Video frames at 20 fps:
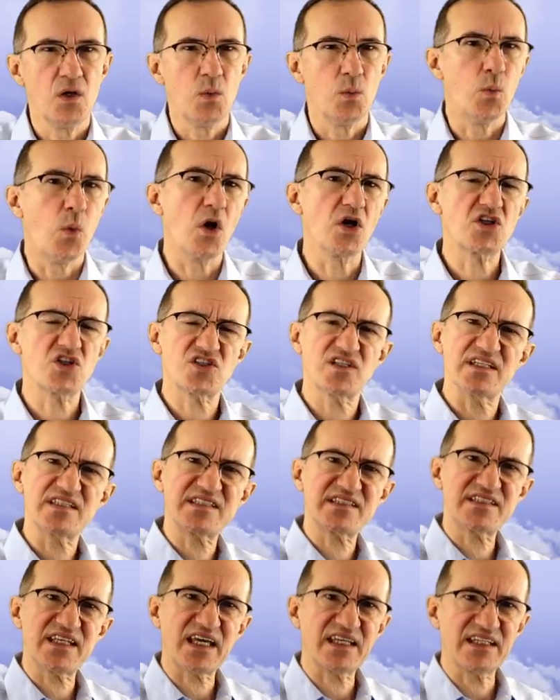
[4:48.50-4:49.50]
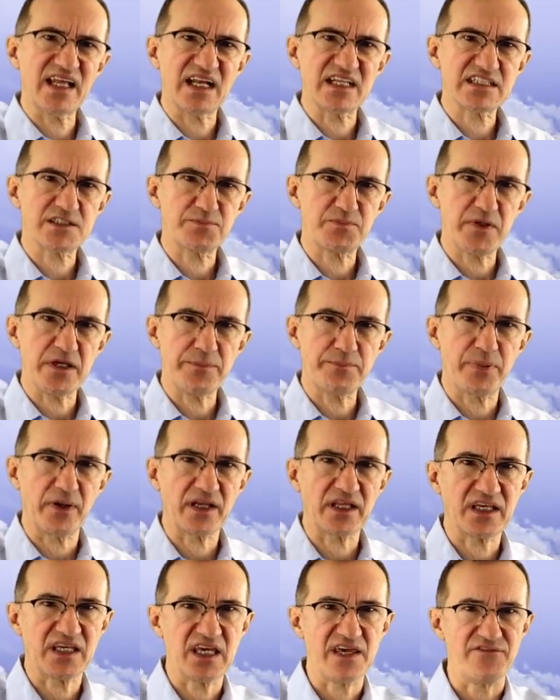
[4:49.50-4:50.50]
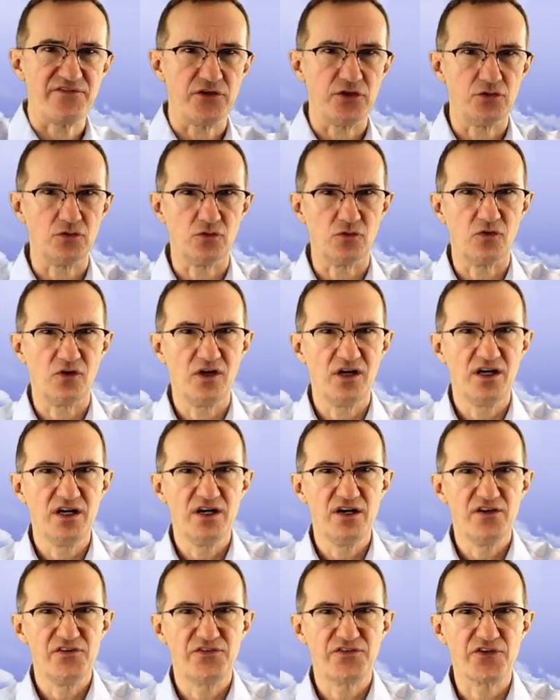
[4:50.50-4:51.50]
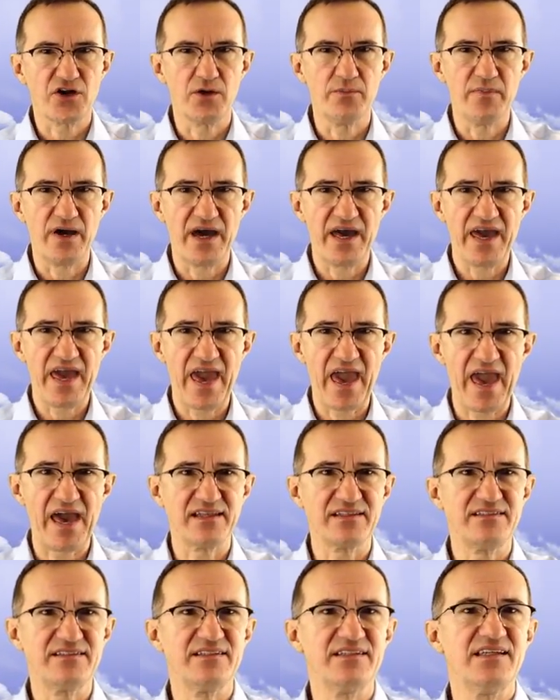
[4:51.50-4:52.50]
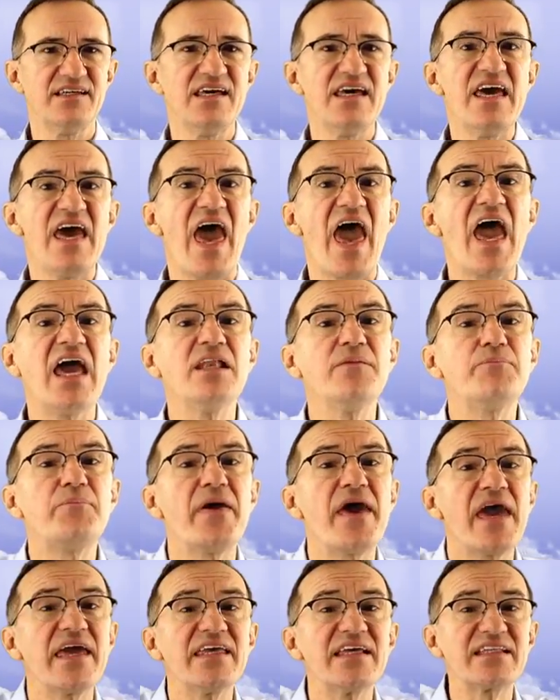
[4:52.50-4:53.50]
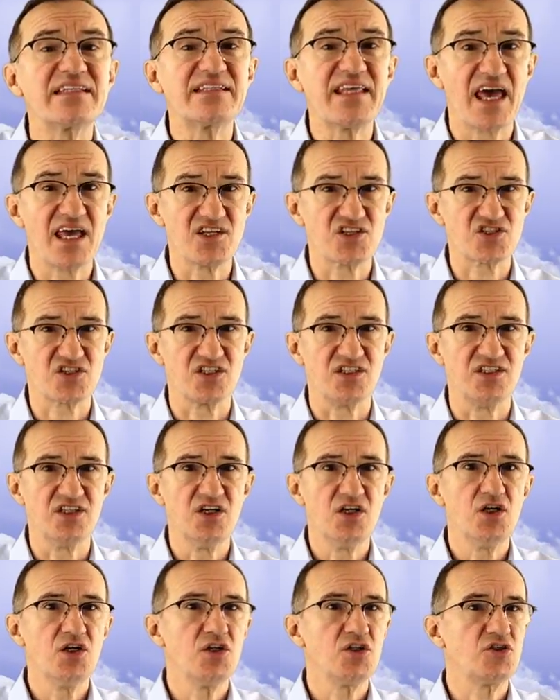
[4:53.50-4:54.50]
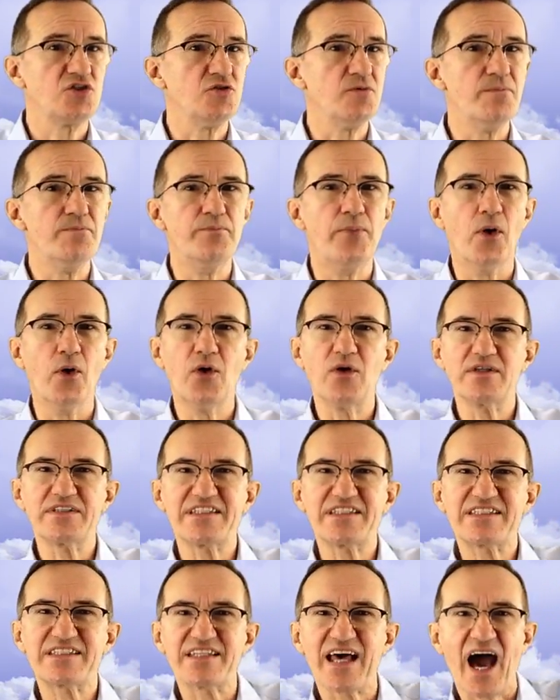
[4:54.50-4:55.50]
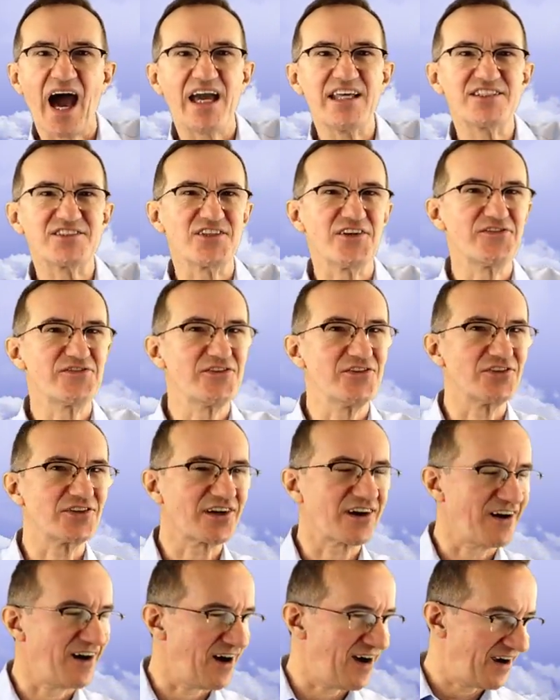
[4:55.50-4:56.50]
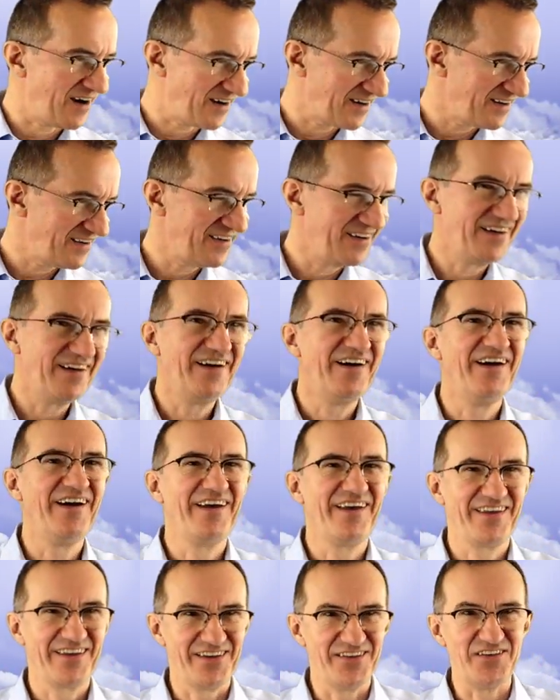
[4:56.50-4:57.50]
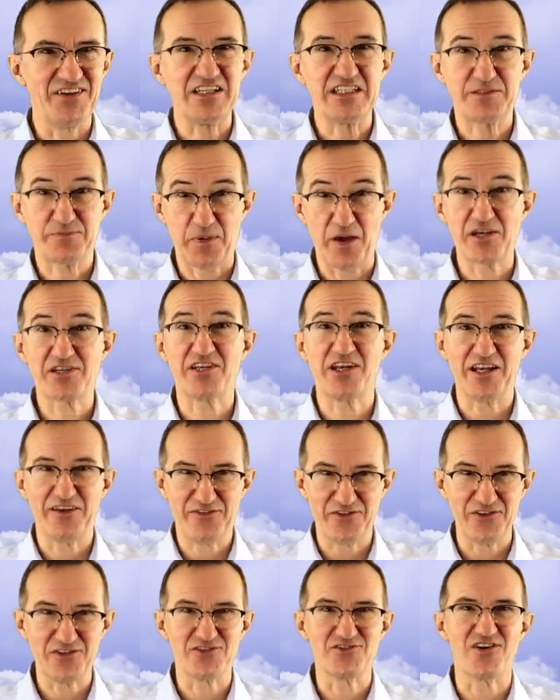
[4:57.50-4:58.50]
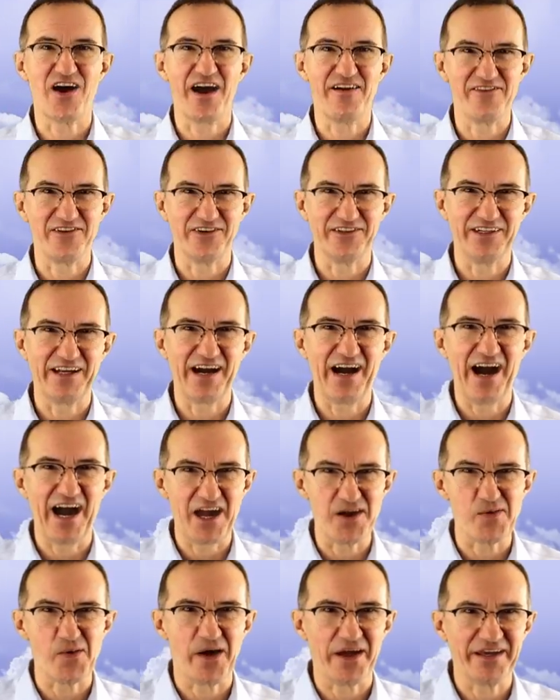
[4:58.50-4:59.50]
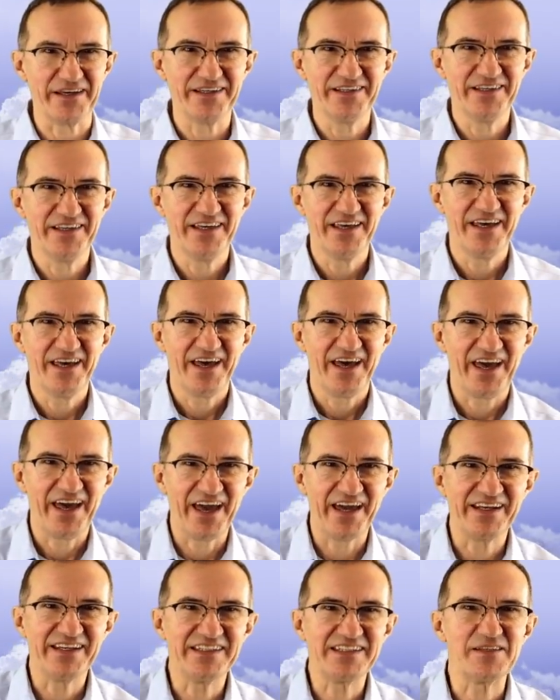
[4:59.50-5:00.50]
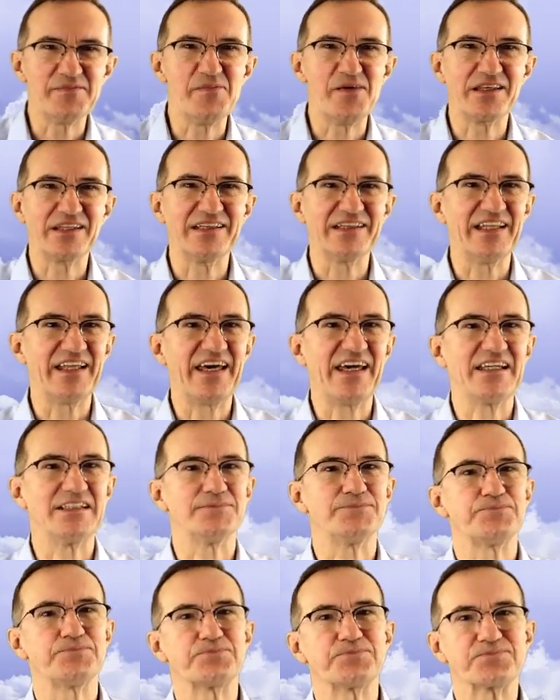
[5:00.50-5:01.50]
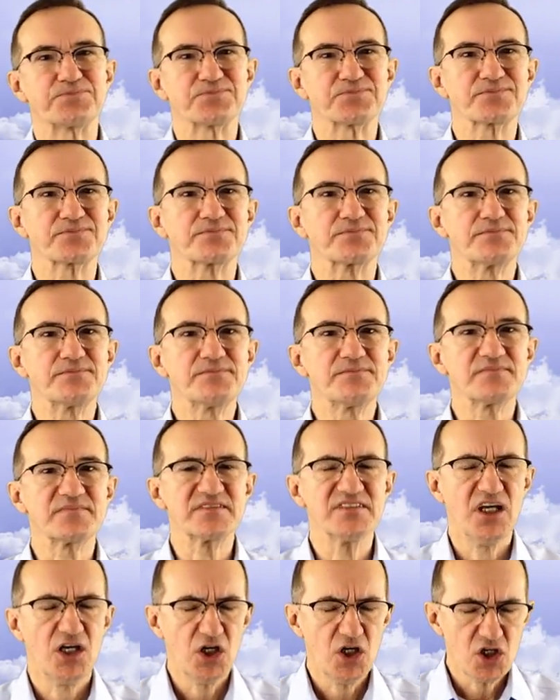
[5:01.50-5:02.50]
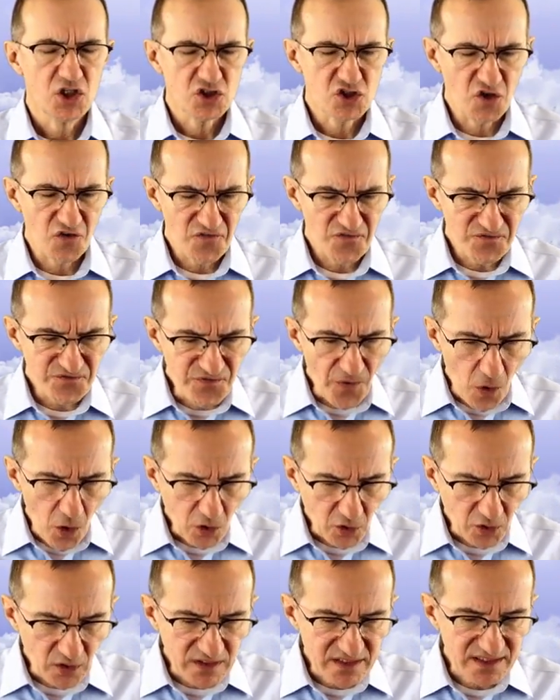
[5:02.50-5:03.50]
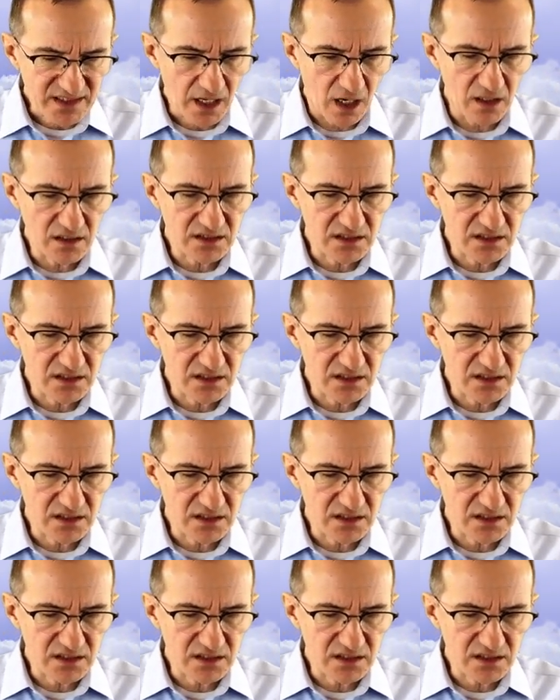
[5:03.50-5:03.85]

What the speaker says: Watch the signals people give you from ahead and pay attention to both sides of your car. You know, especially if you're driving on a highway, and in the middle lane. So focus on